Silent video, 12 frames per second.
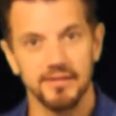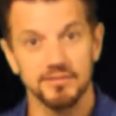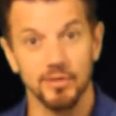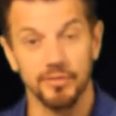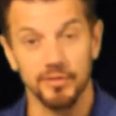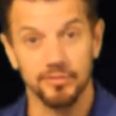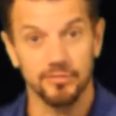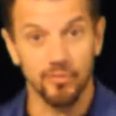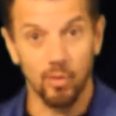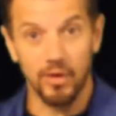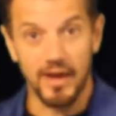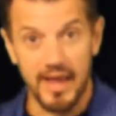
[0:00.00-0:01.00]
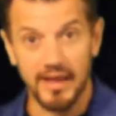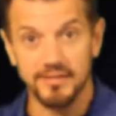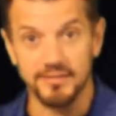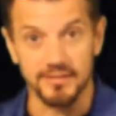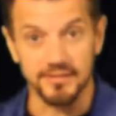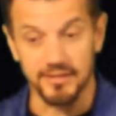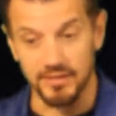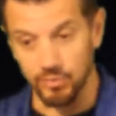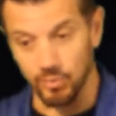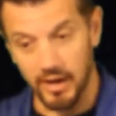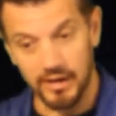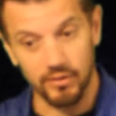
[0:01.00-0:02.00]
So if there's 4 exits and
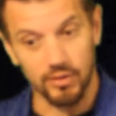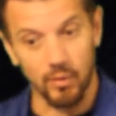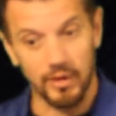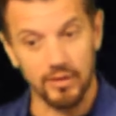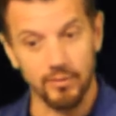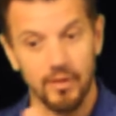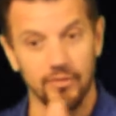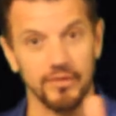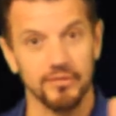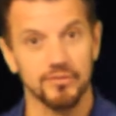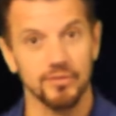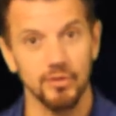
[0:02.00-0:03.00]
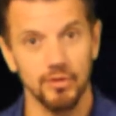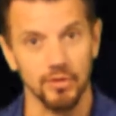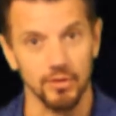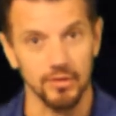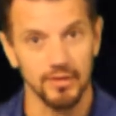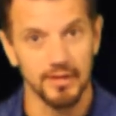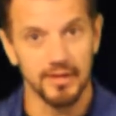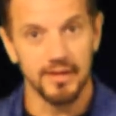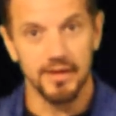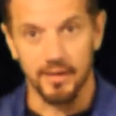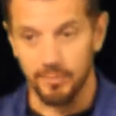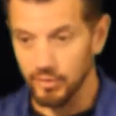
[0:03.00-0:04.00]
you're going around the circle,
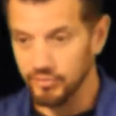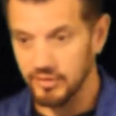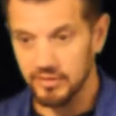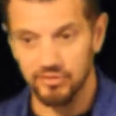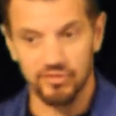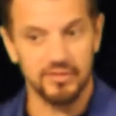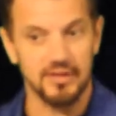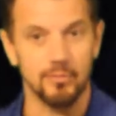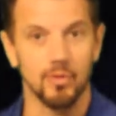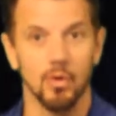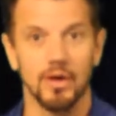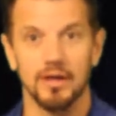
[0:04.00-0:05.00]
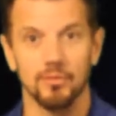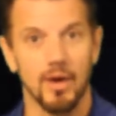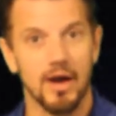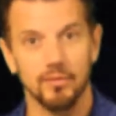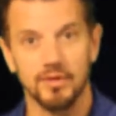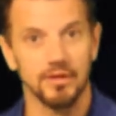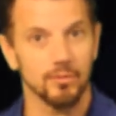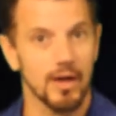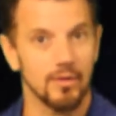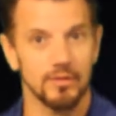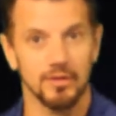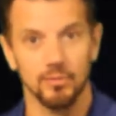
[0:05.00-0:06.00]
a person could just keep going around and
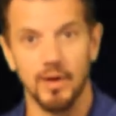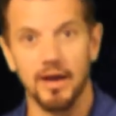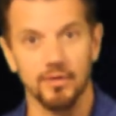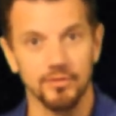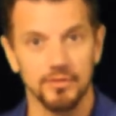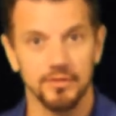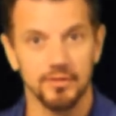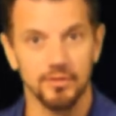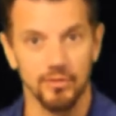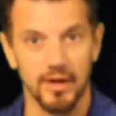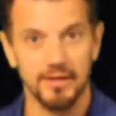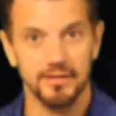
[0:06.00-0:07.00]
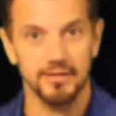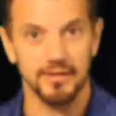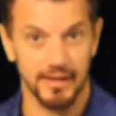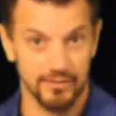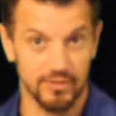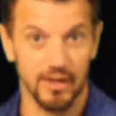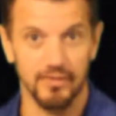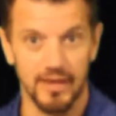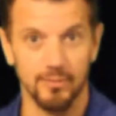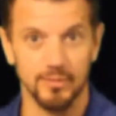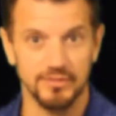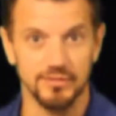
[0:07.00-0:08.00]
around and around, correct? And I've done
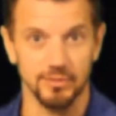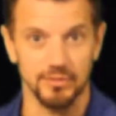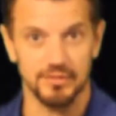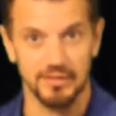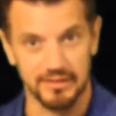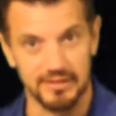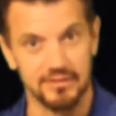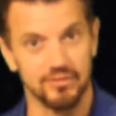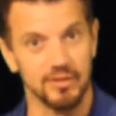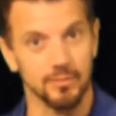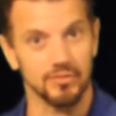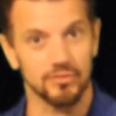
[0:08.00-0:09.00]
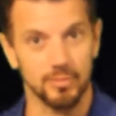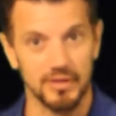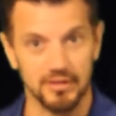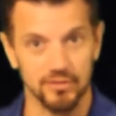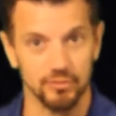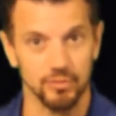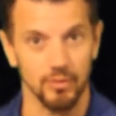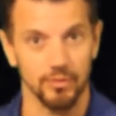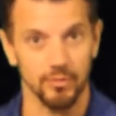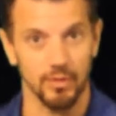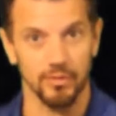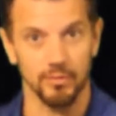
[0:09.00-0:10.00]
that with students to teach them speed control
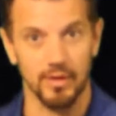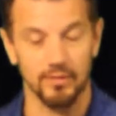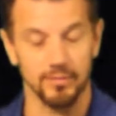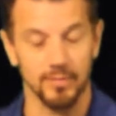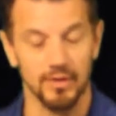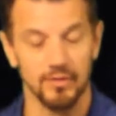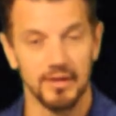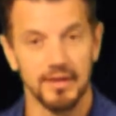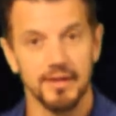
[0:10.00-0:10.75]
throughout the roundabout.